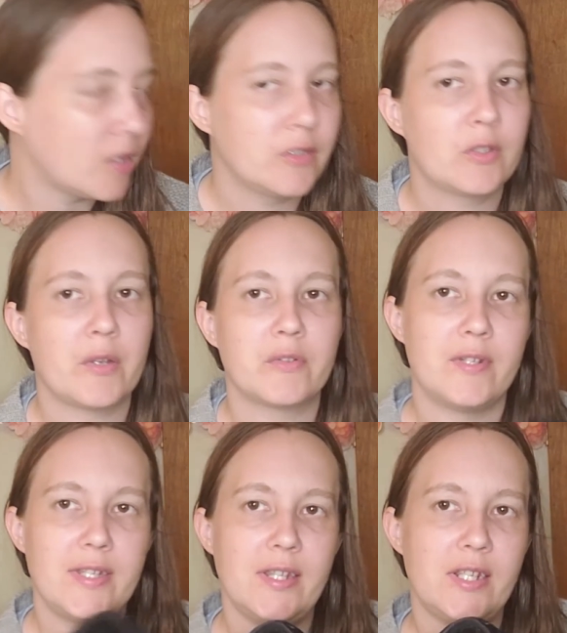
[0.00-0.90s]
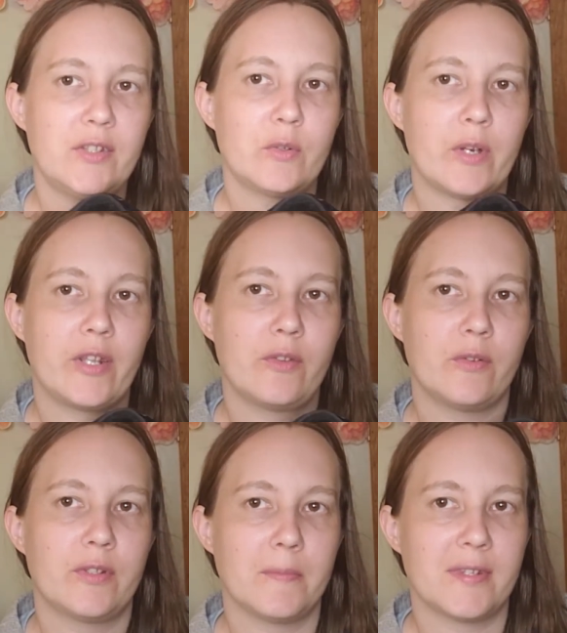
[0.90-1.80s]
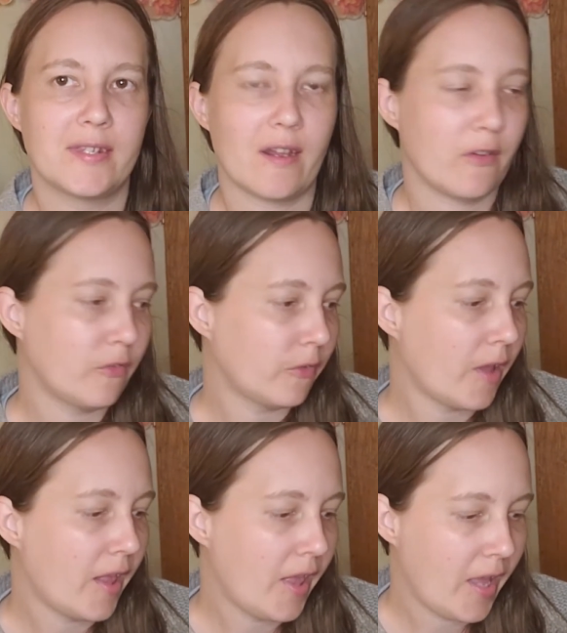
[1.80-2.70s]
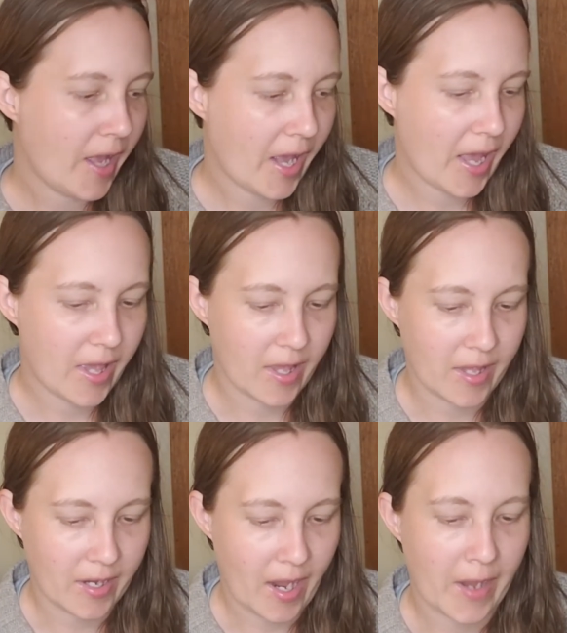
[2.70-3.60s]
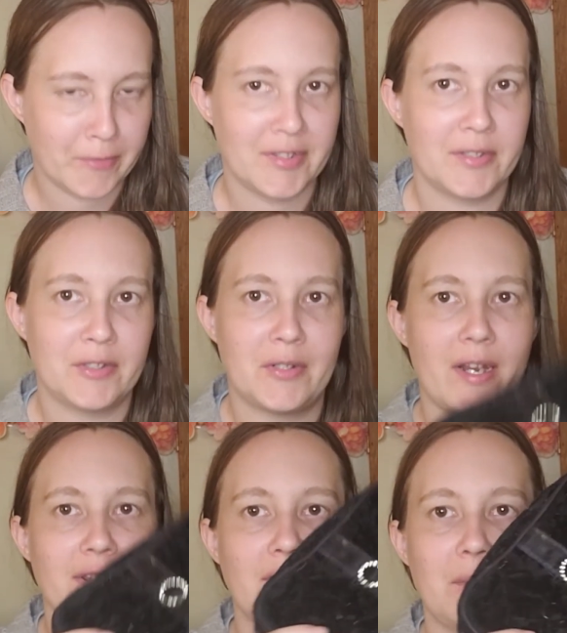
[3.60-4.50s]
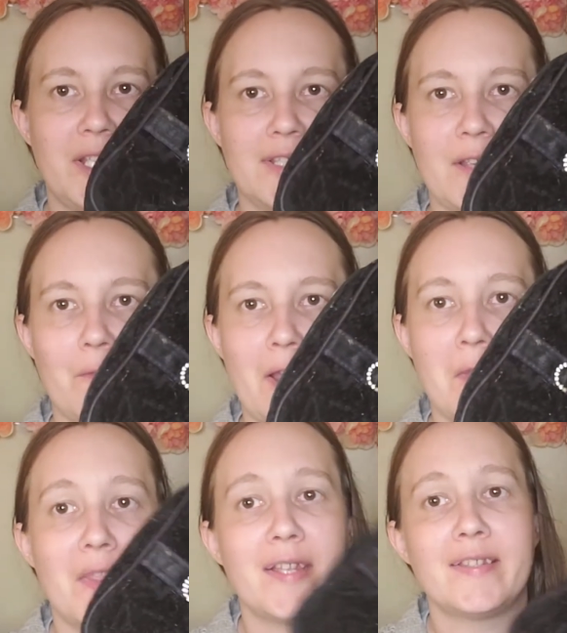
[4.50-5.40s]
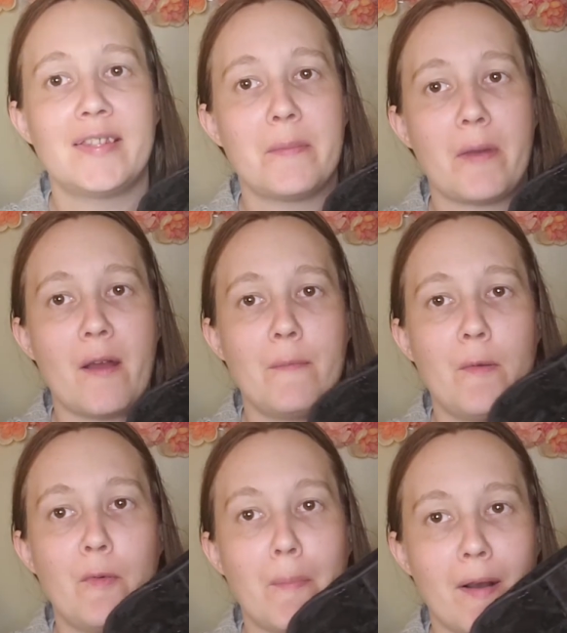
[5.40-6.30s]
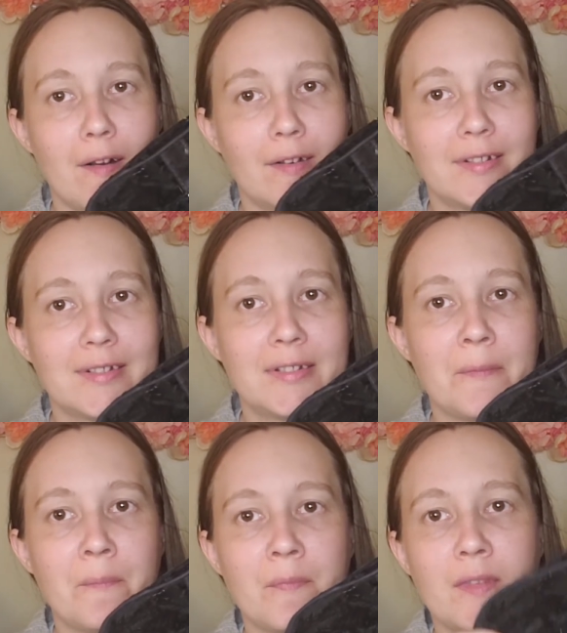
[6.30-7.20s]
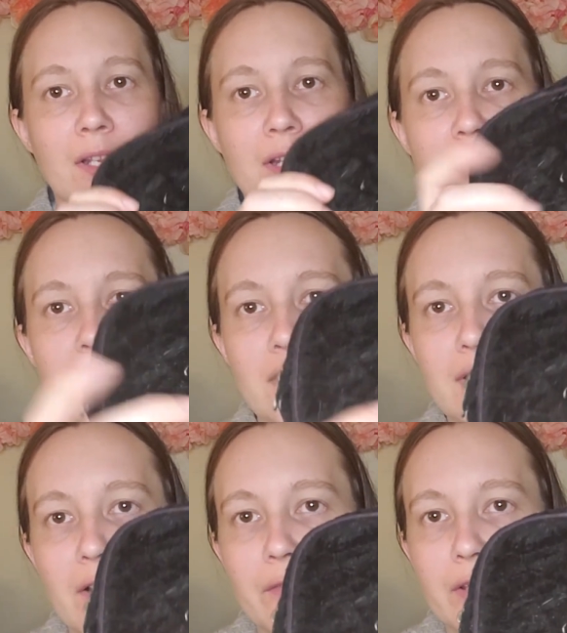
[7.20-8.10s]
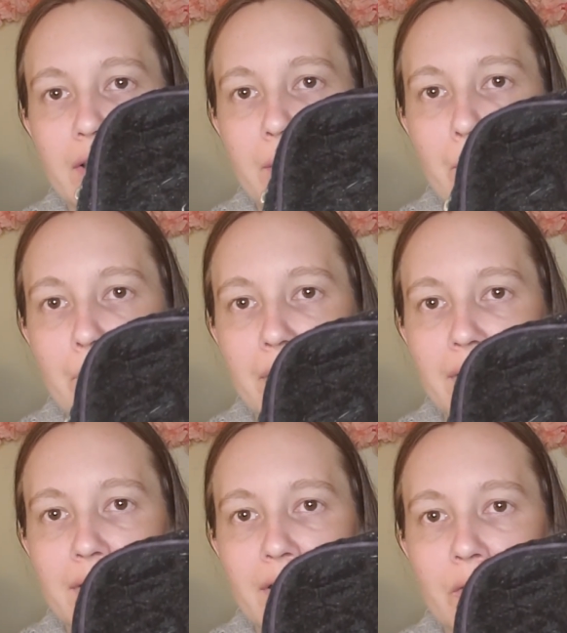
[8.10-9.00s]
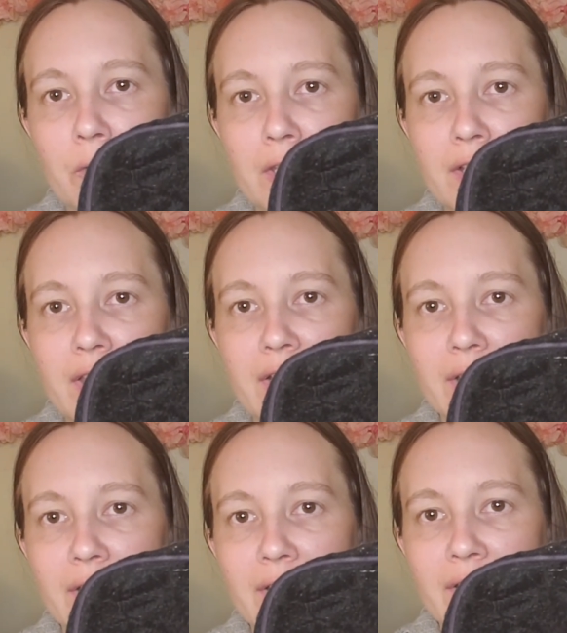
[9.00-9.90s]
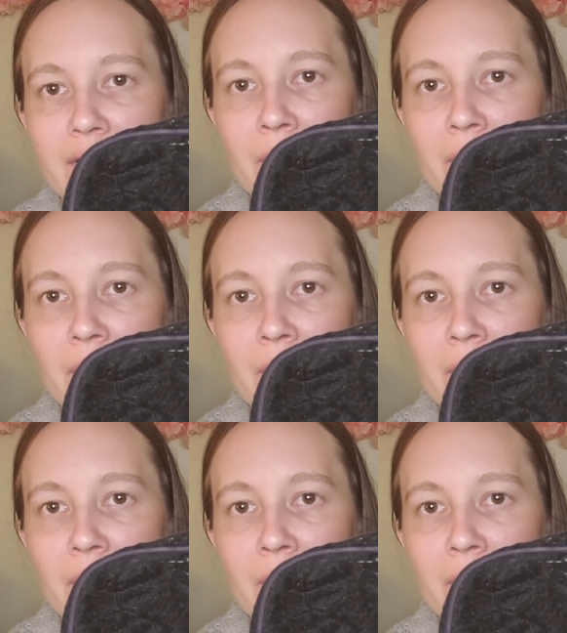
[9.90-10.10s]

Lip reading: So I was recently sorting through some stuff, and I was a little stressed because I found this at the bottom of a box, and I used to love it, but if you look here,